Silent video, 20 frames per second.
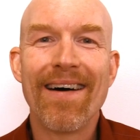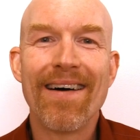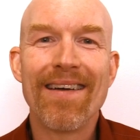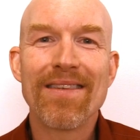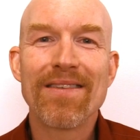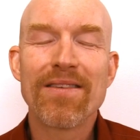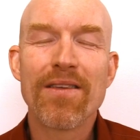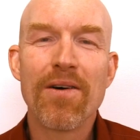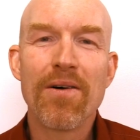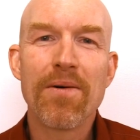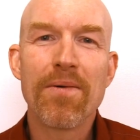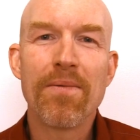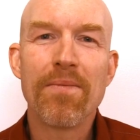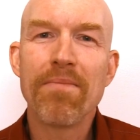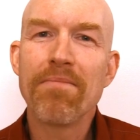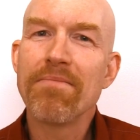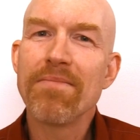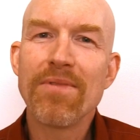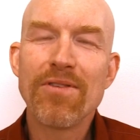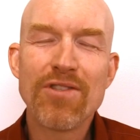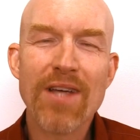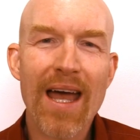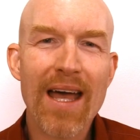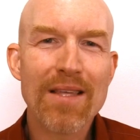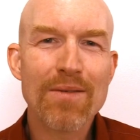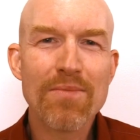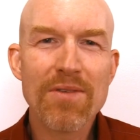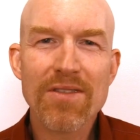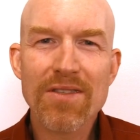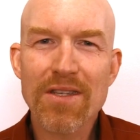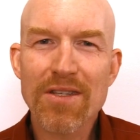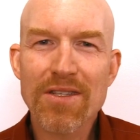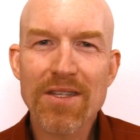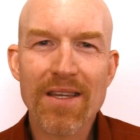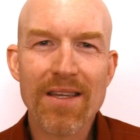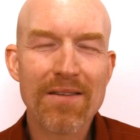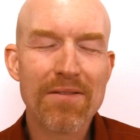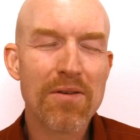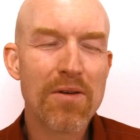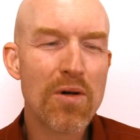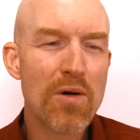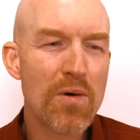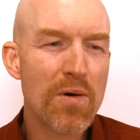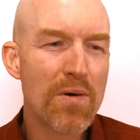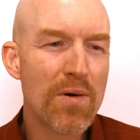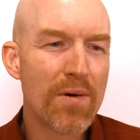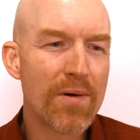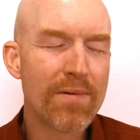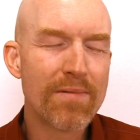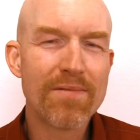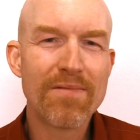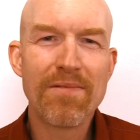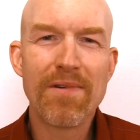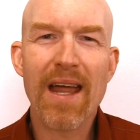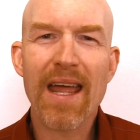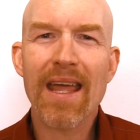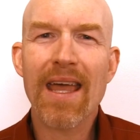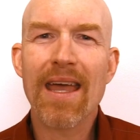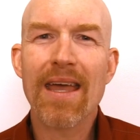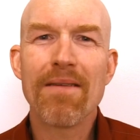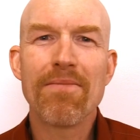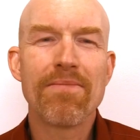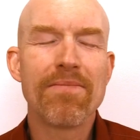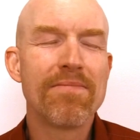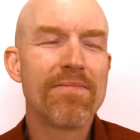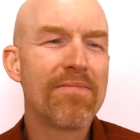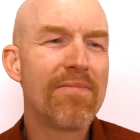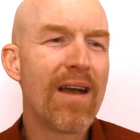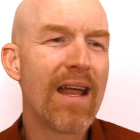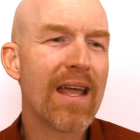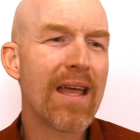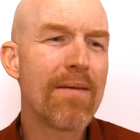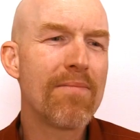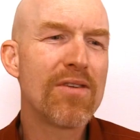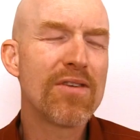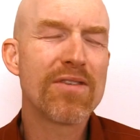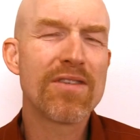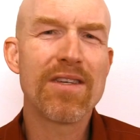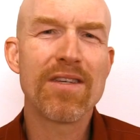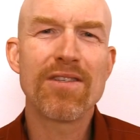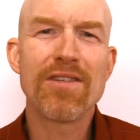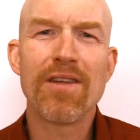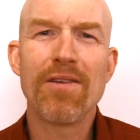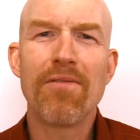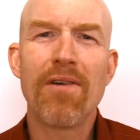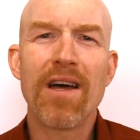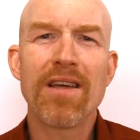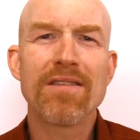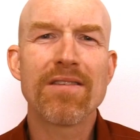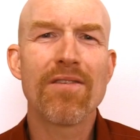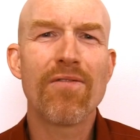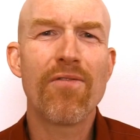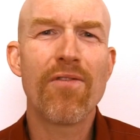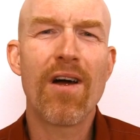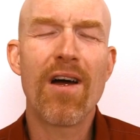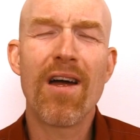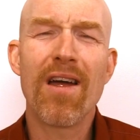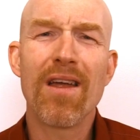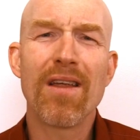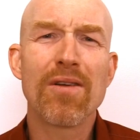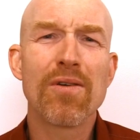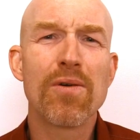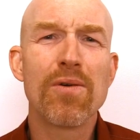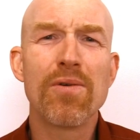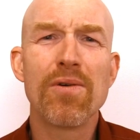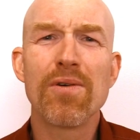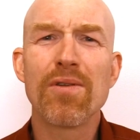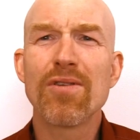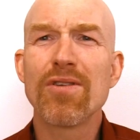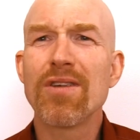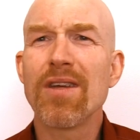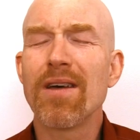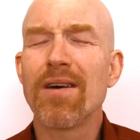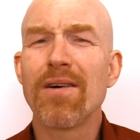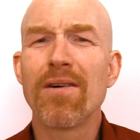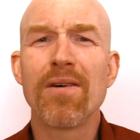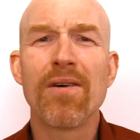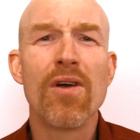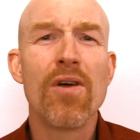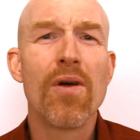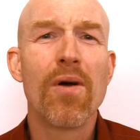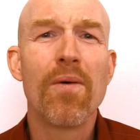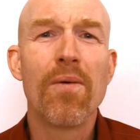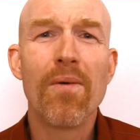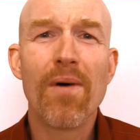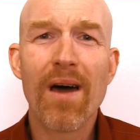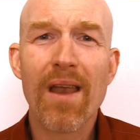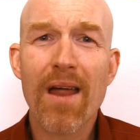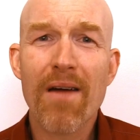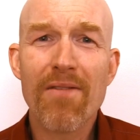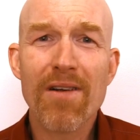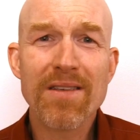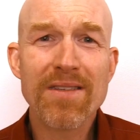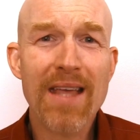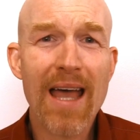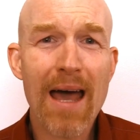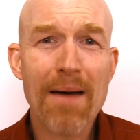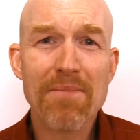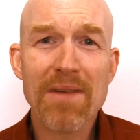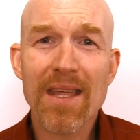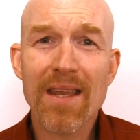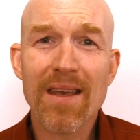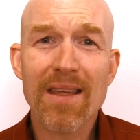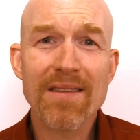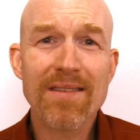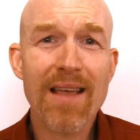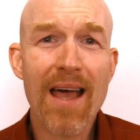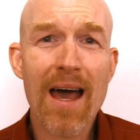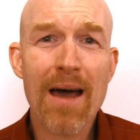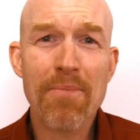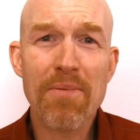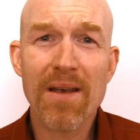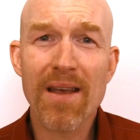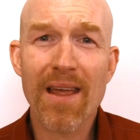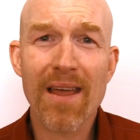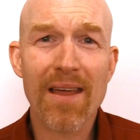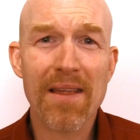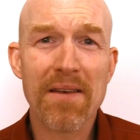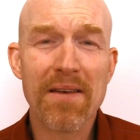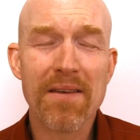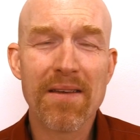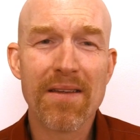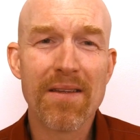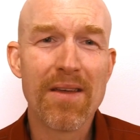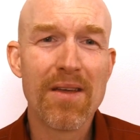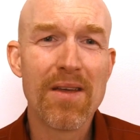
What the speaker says: So jazz musician, cool. Reggae musician, Rastafarian, cool, chill. Whatever's happening is happening.